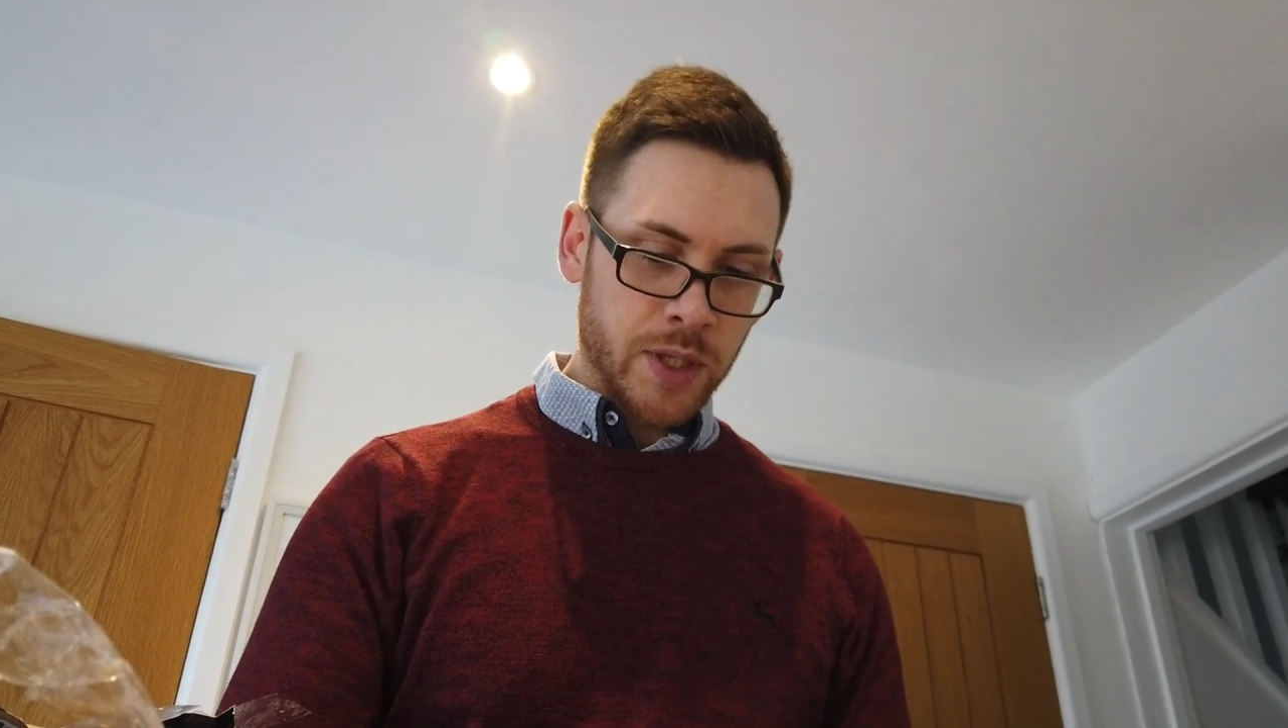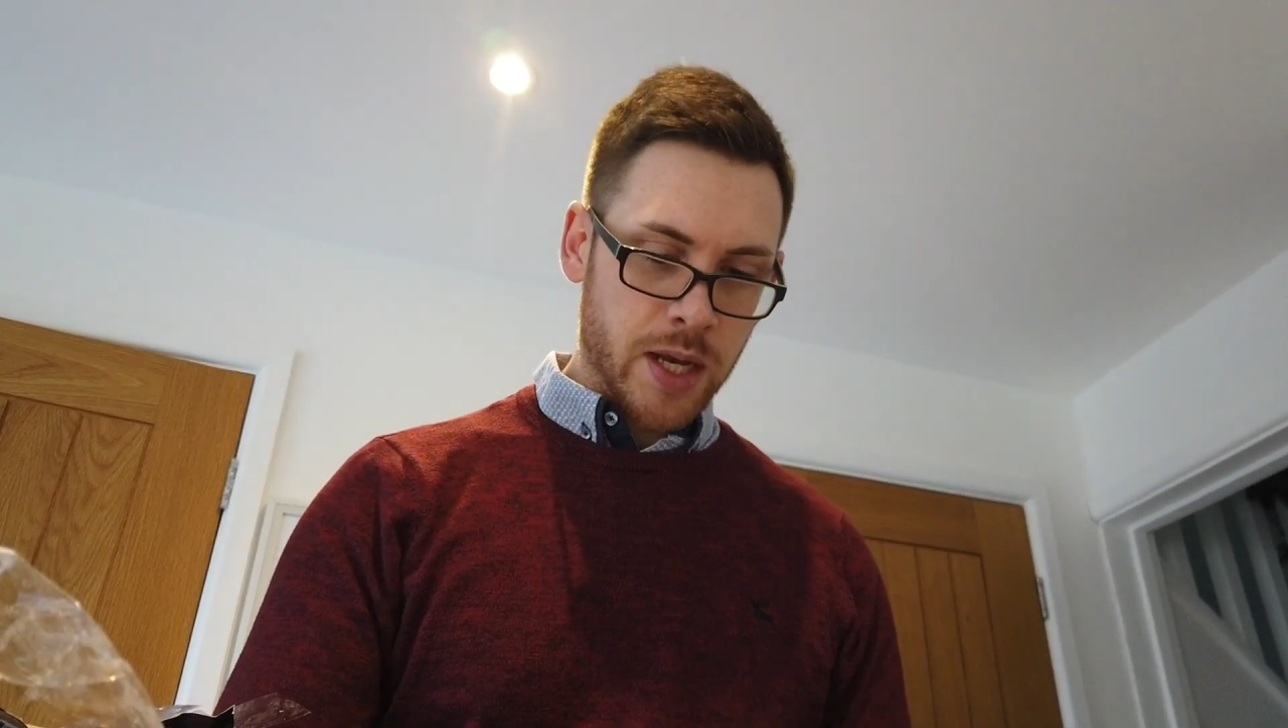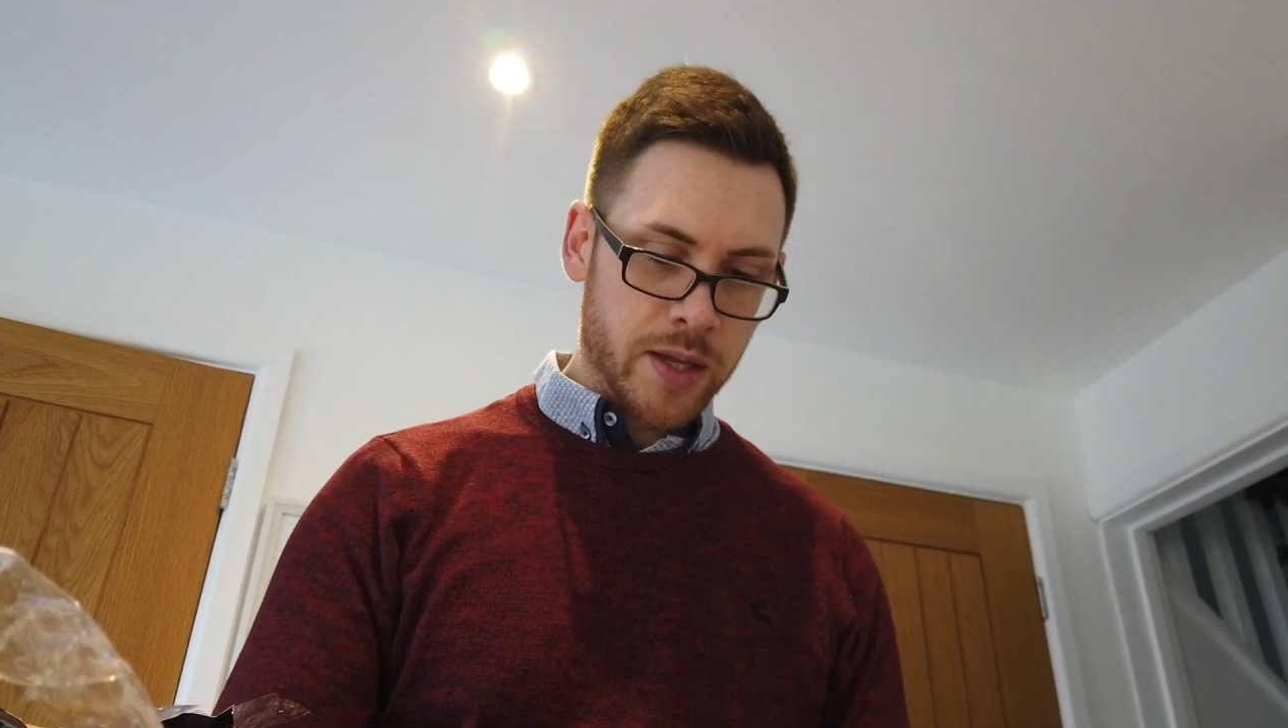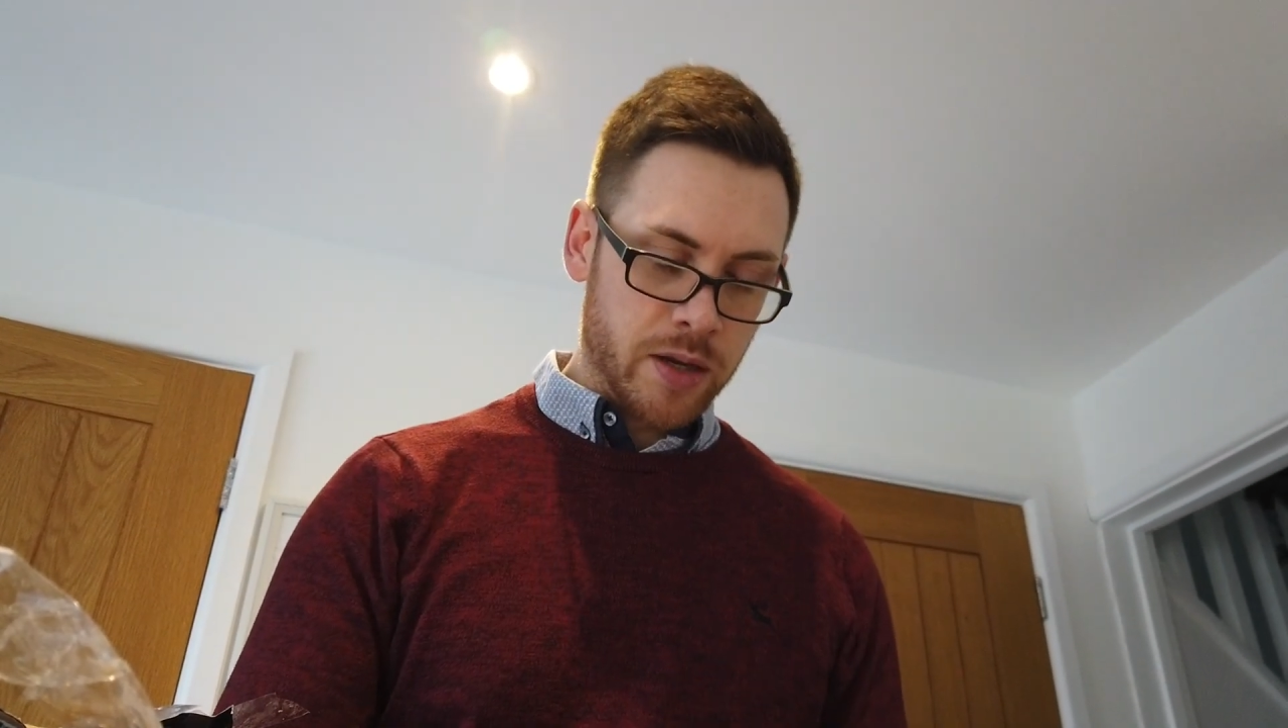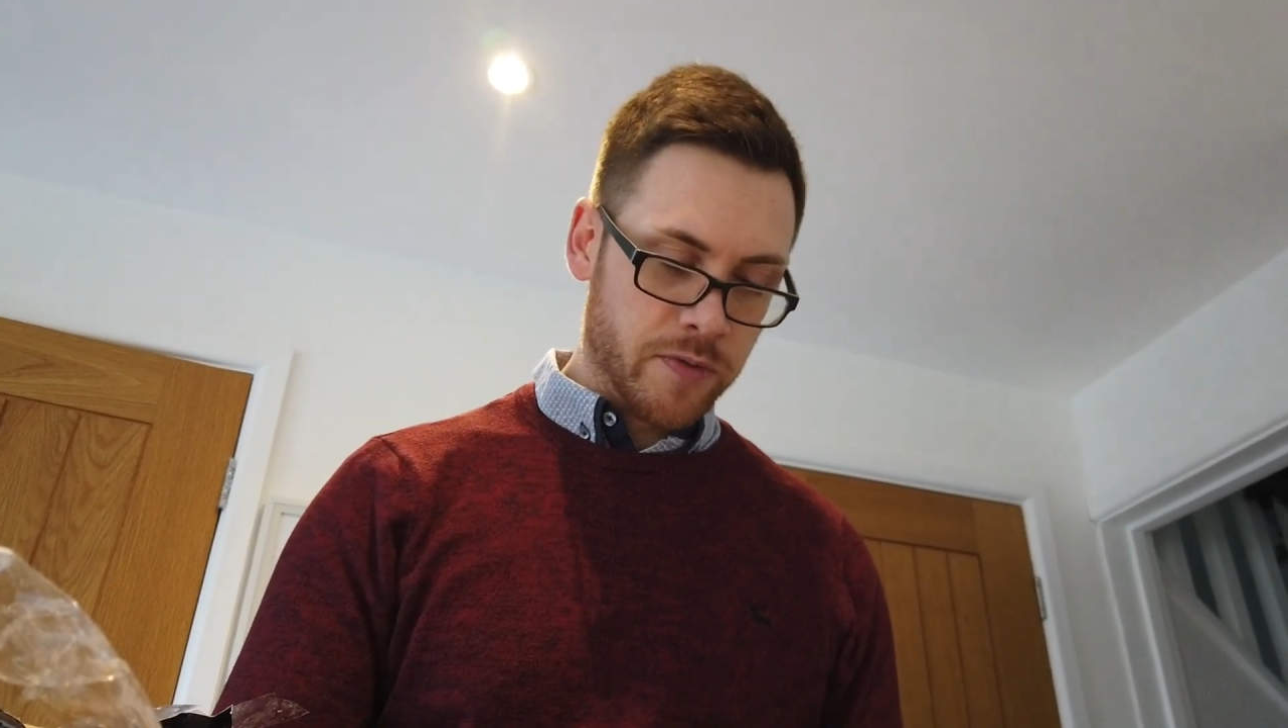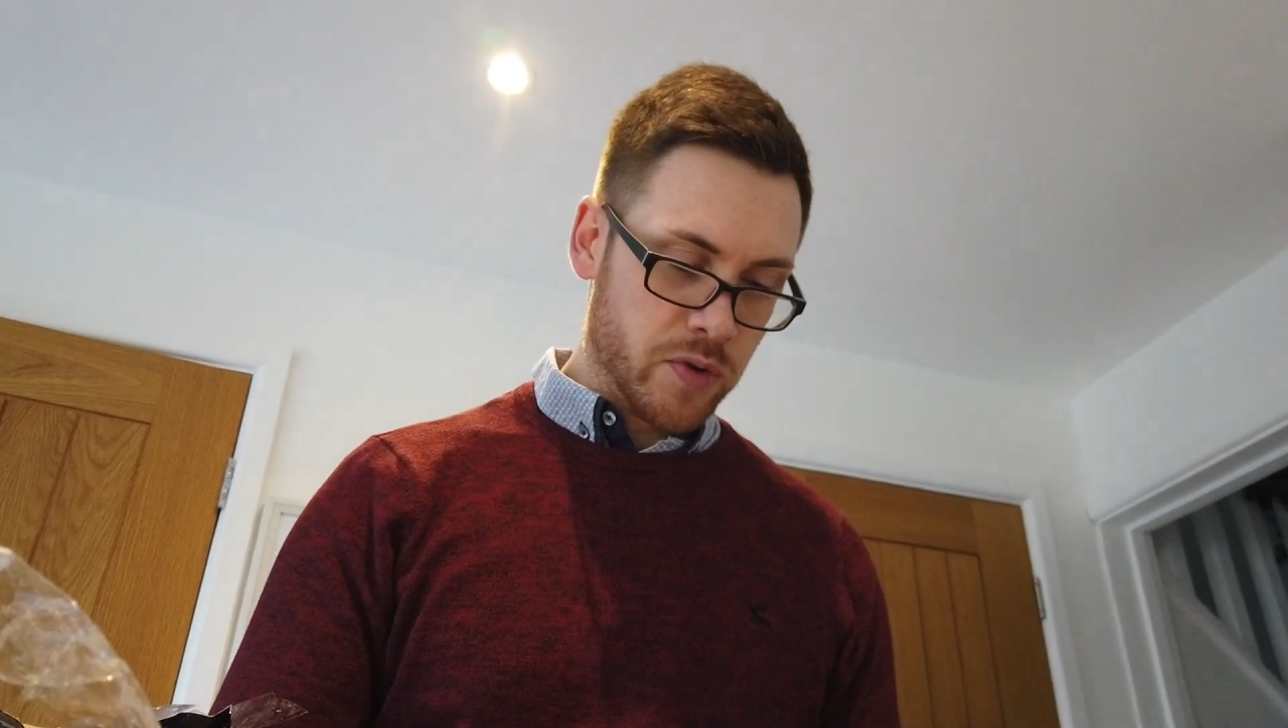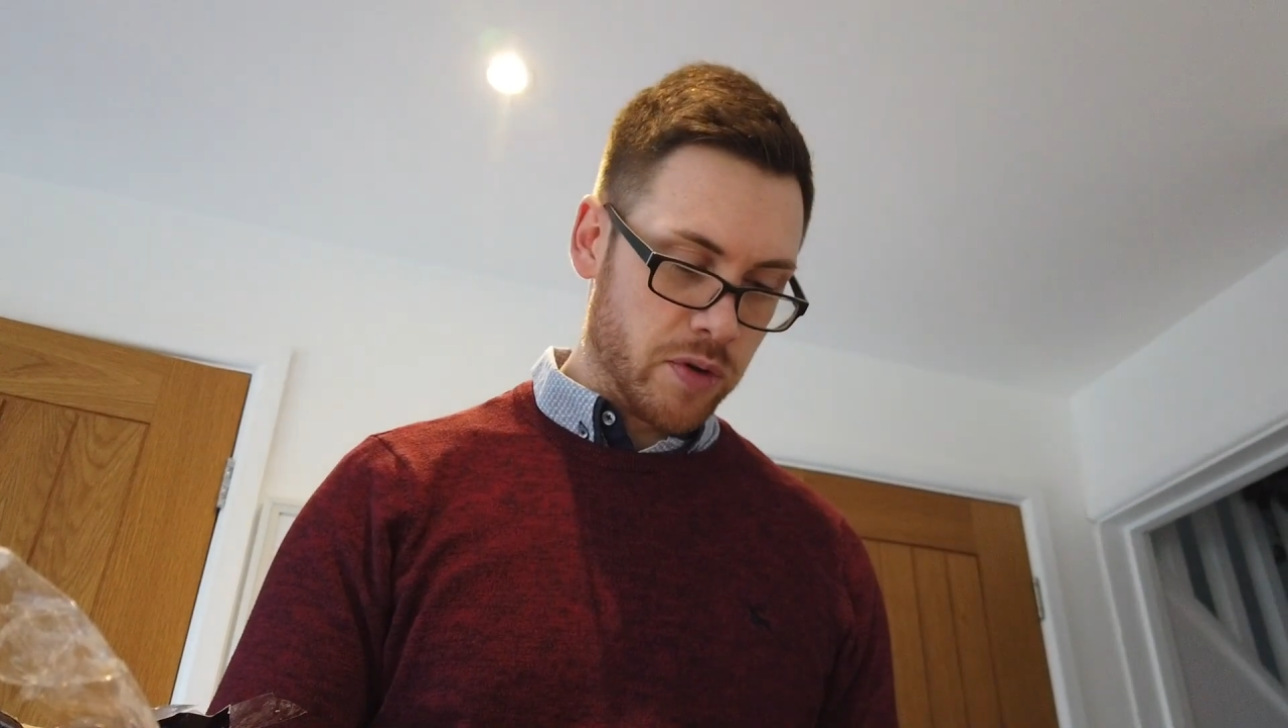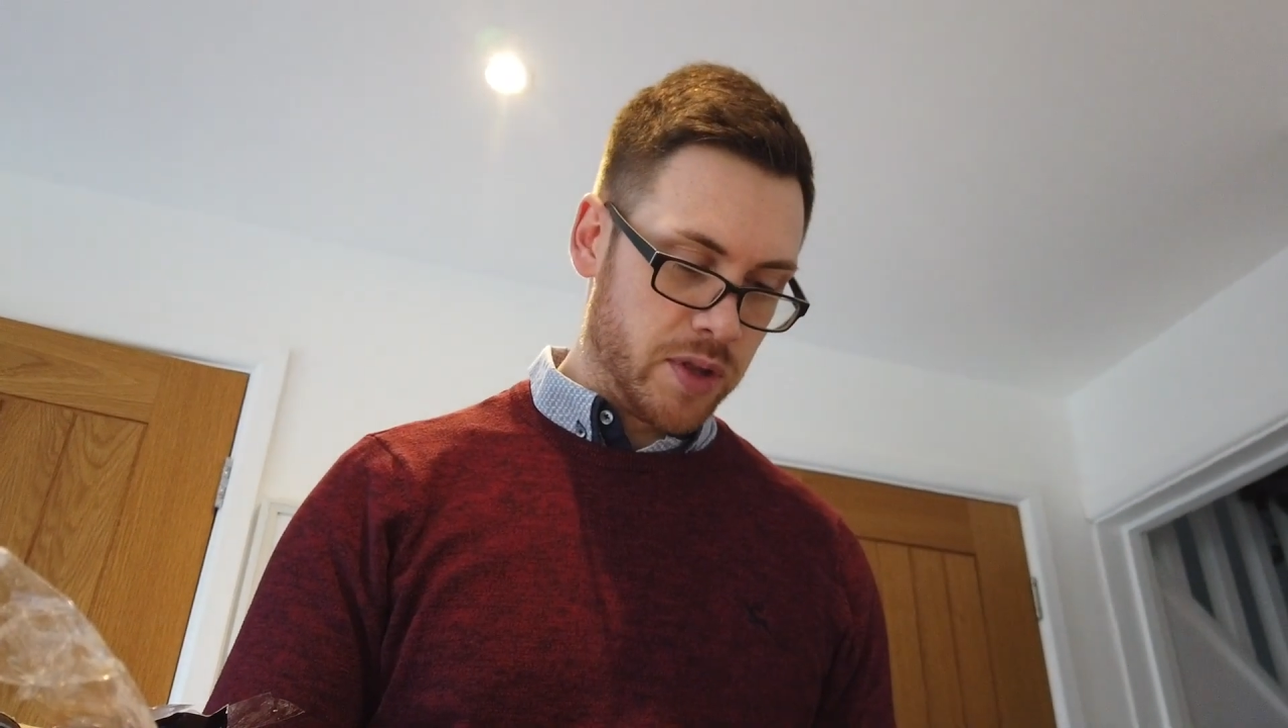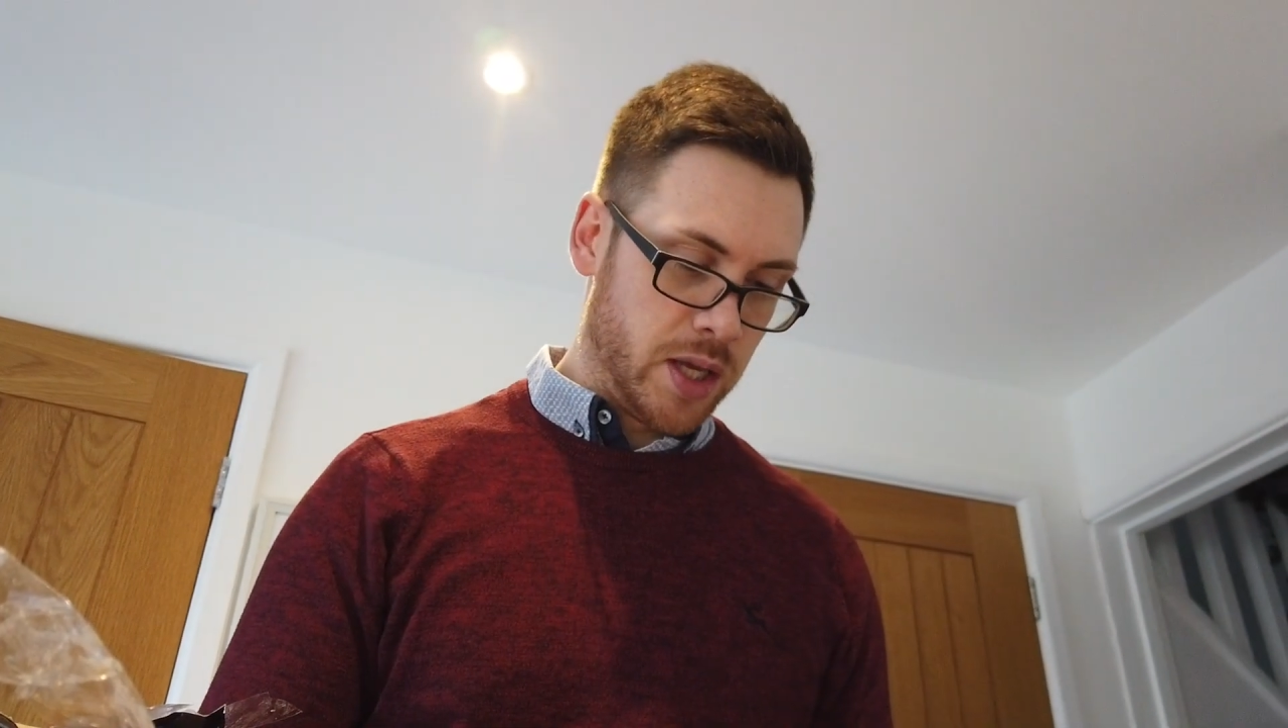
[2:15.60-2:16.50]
And then I've got